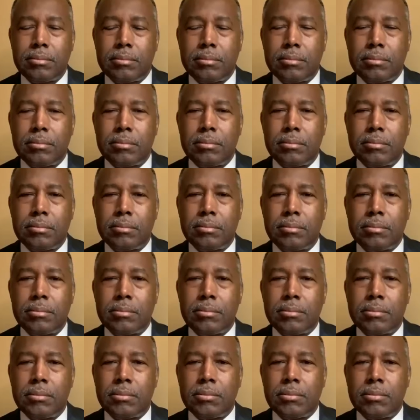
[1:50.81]

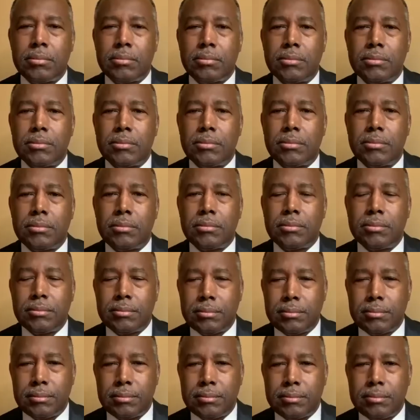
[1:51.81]

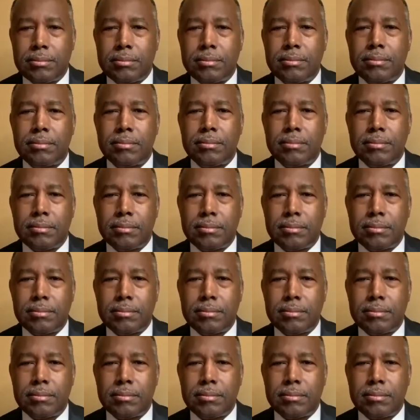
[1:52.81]
(silent)